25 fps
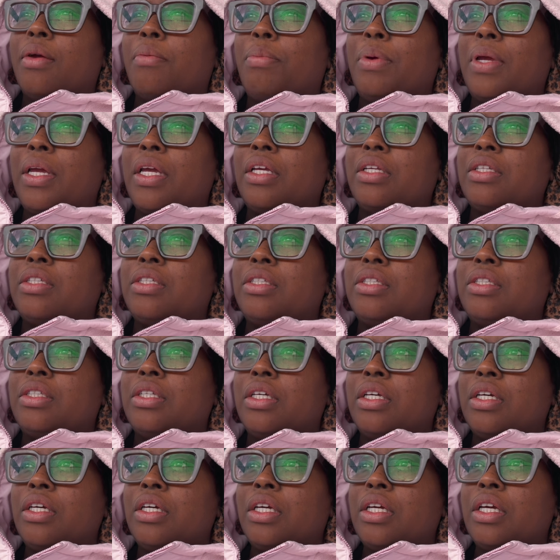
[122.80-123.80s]
being
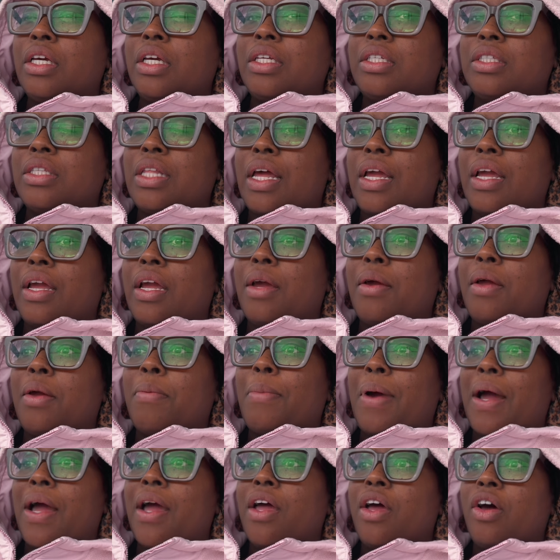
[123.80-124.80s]
sick, it's like
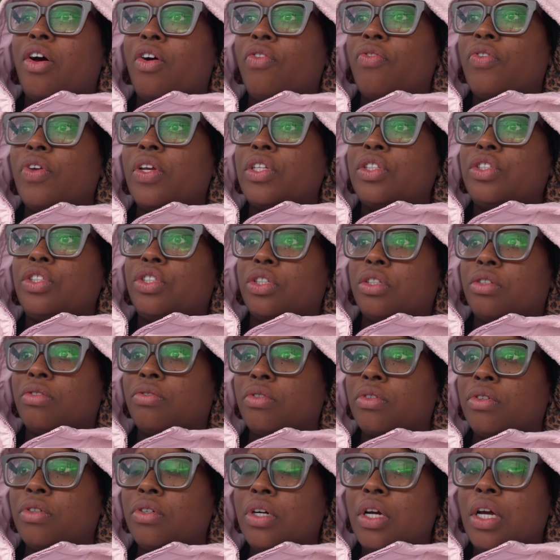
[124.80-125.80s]
my health in
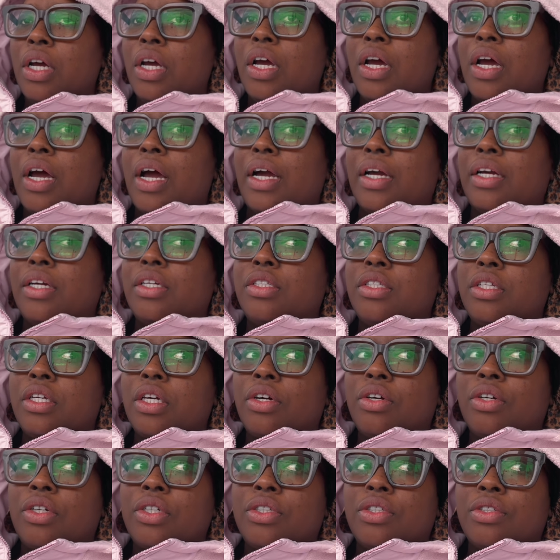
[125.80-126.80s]
general. I could
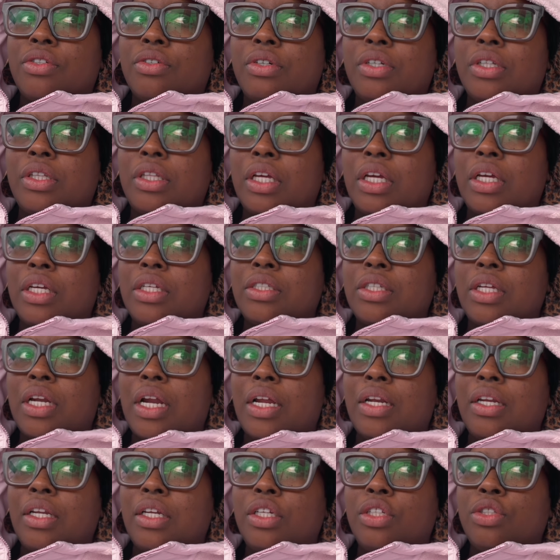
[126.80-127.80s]
tell it's certain things that
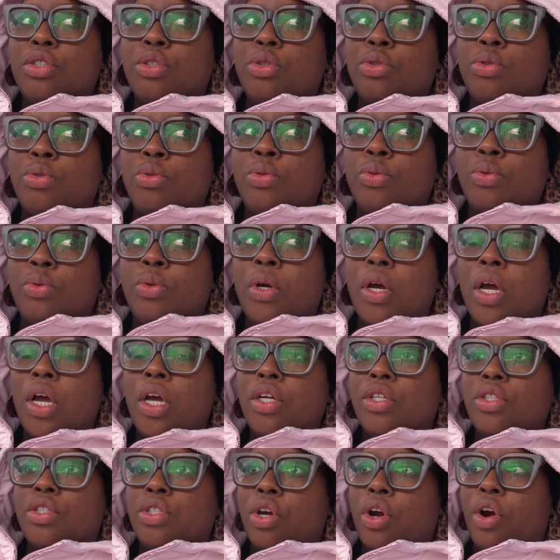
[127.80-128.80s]
I need to
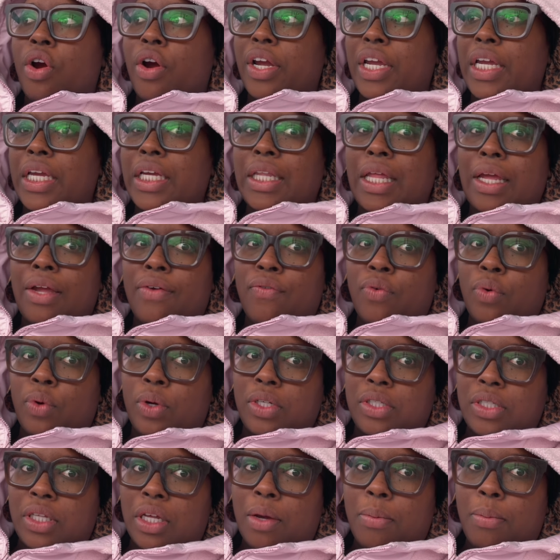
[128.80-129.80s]
target. Like, for
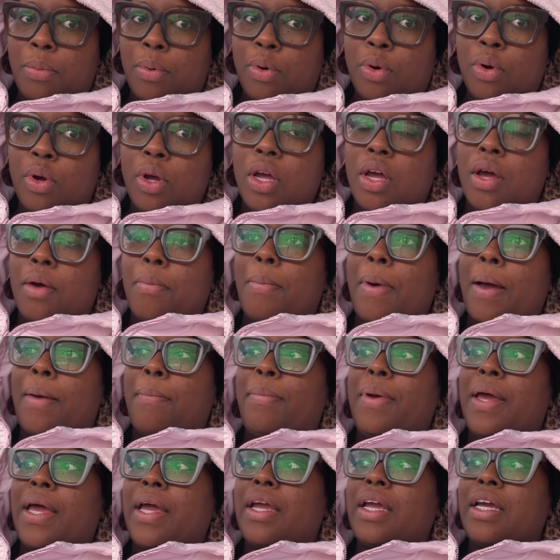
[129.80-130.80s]
example, my
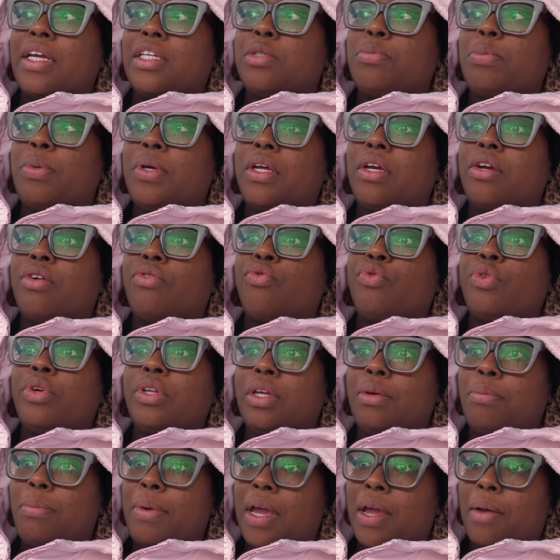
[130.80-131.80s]
back has been in
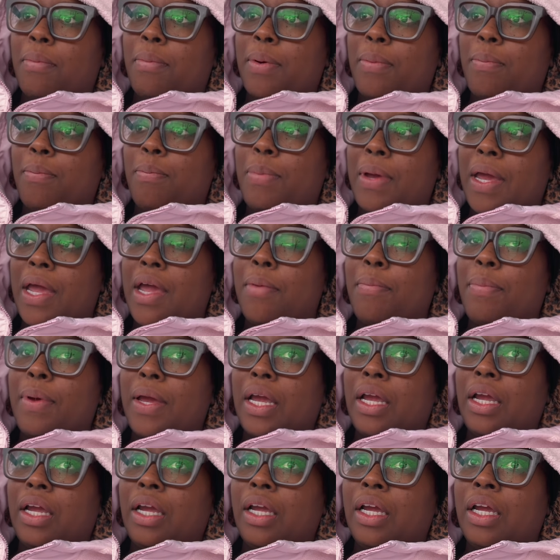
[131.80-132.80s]
really bad, bad
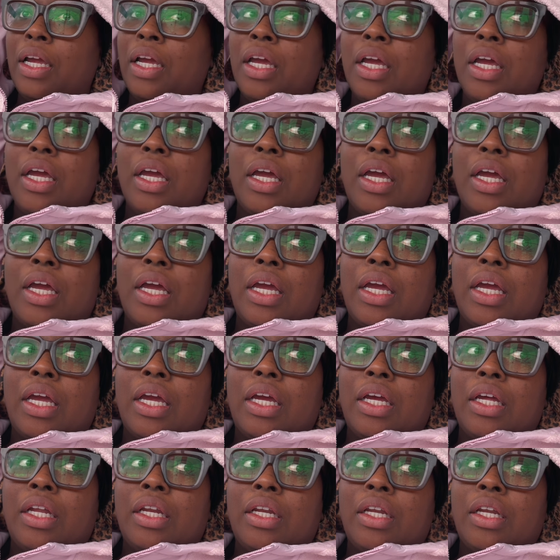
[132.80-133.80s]
pain.
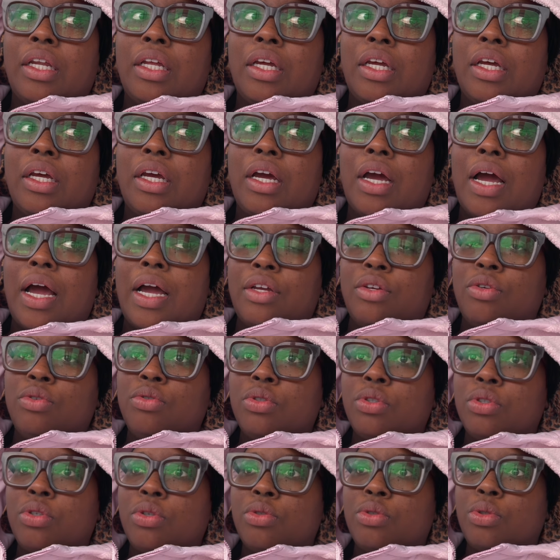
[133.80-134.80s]
And I used
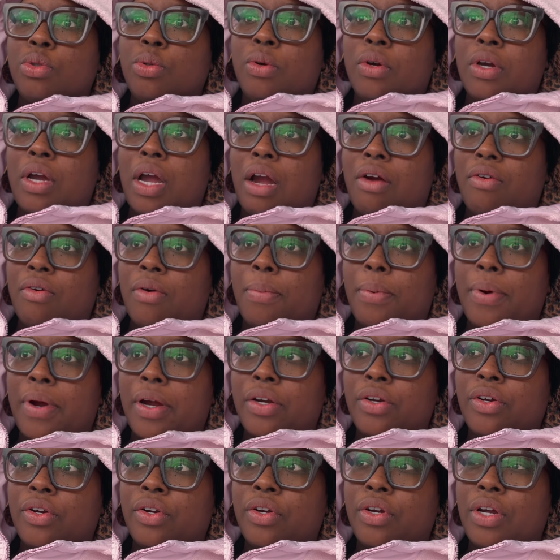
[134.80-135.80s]
to go to a
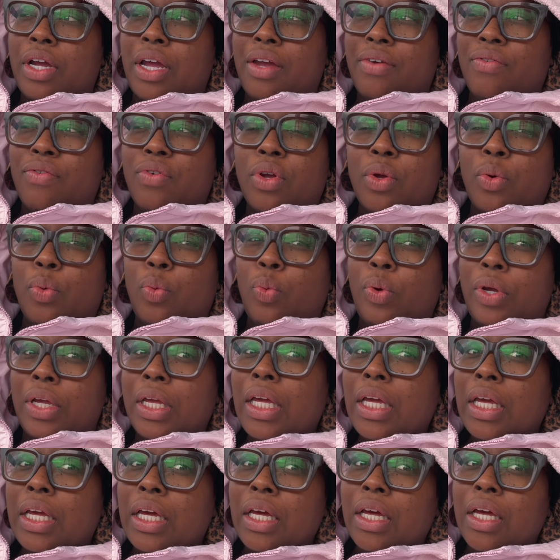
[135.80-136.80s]
chiropractor every
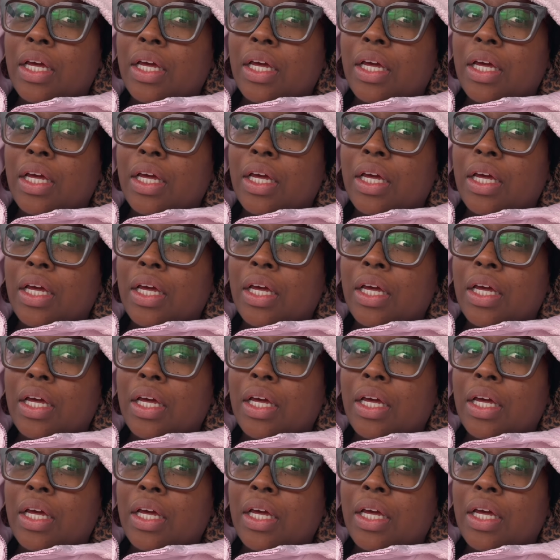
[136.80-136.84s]
week